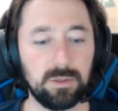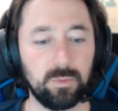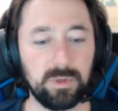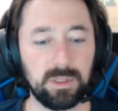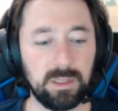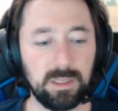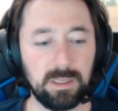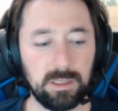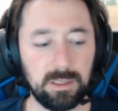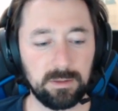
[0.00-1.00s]
with
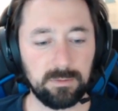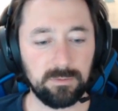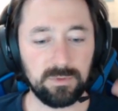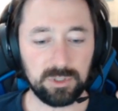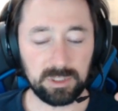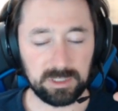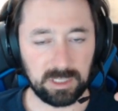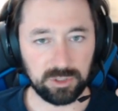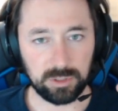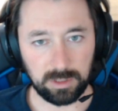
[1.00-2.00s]
the
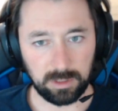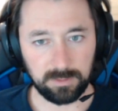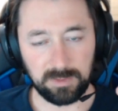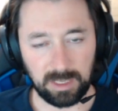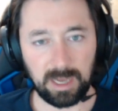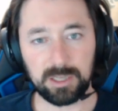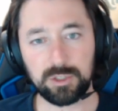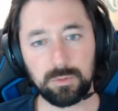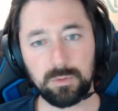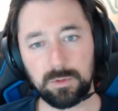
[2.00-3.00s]
visualization of the
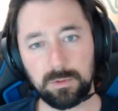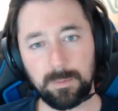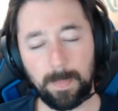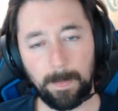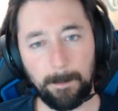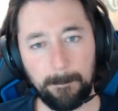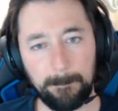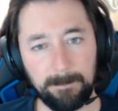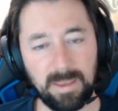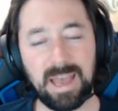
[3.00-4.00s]
actual
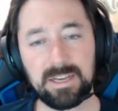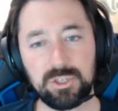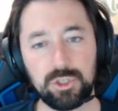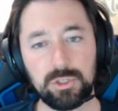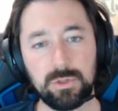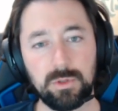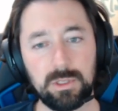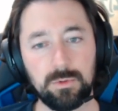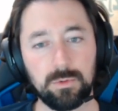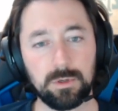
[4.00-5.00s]
match, so that
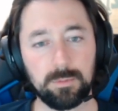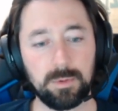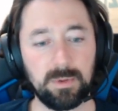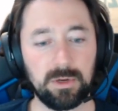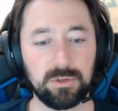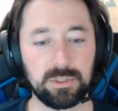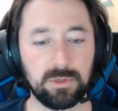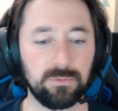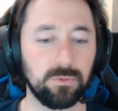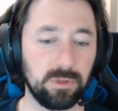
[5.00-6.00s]
you are preparing
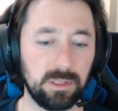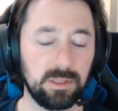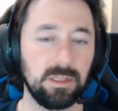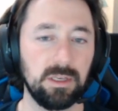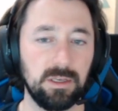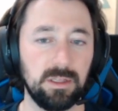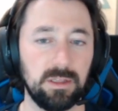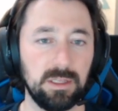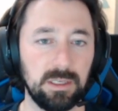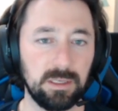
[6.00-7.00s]
yourself for
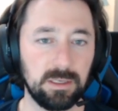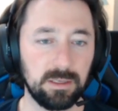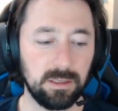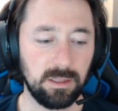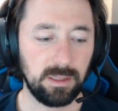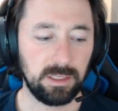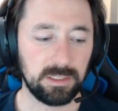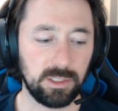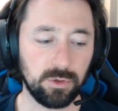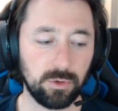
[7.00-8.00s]
the
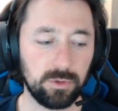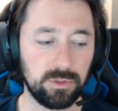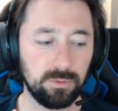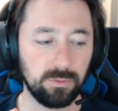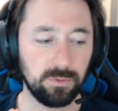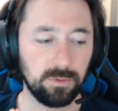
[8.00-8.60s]
things that you're going to